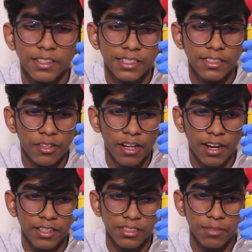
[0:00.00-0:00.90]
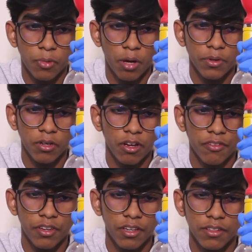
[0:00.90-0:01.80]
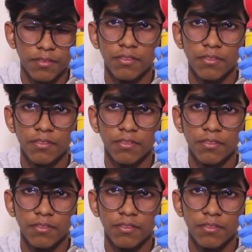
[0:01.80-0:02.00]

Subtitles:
see the reaction popping off here.